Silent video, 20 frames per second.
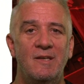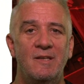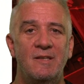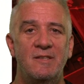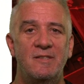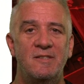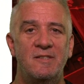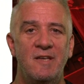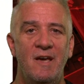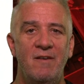
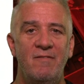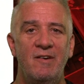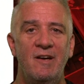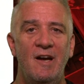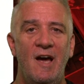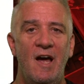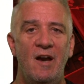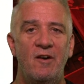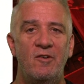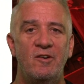
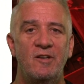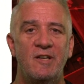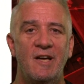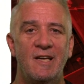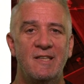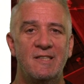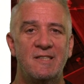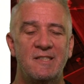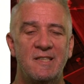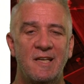
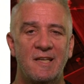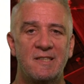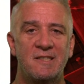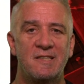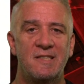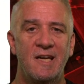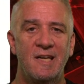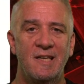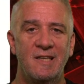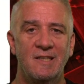
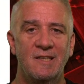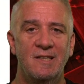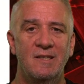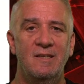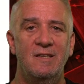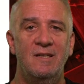716.